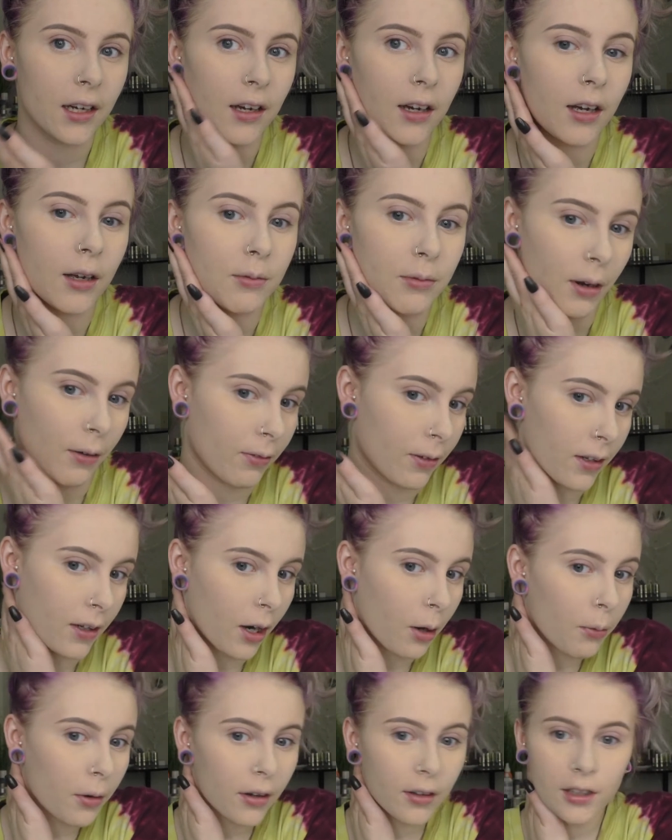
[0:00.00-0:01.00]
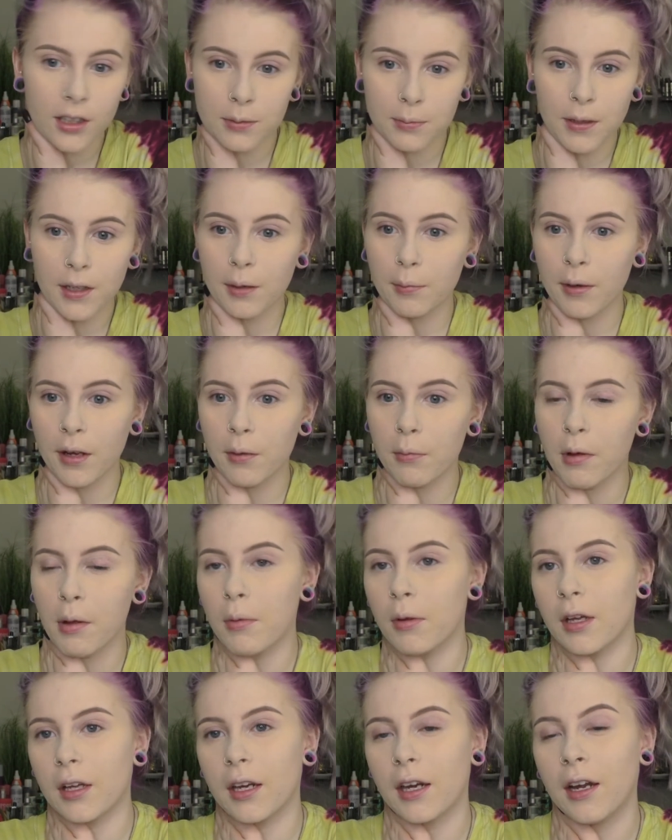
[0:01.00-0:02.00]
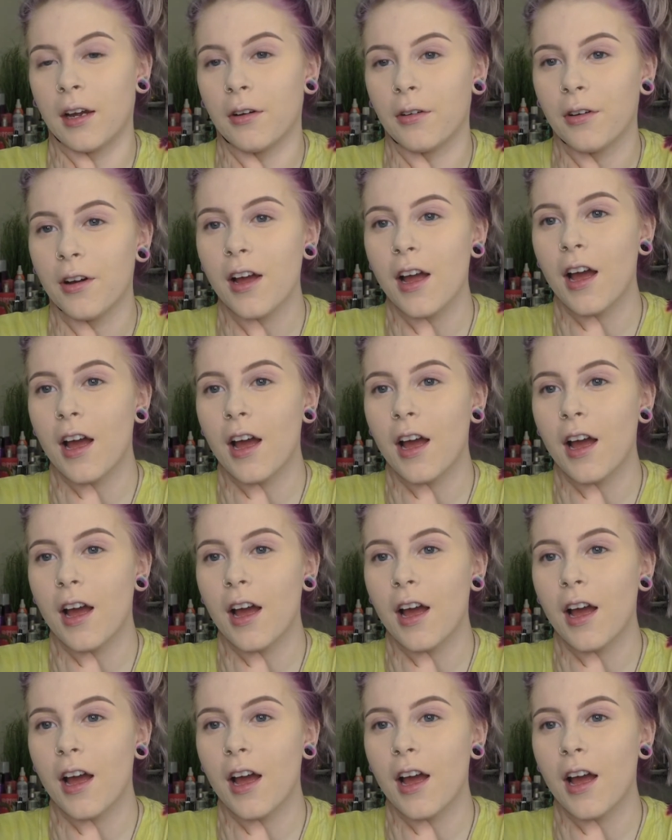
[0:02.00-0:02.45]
I'm definitely not wearing this makeup out in public now.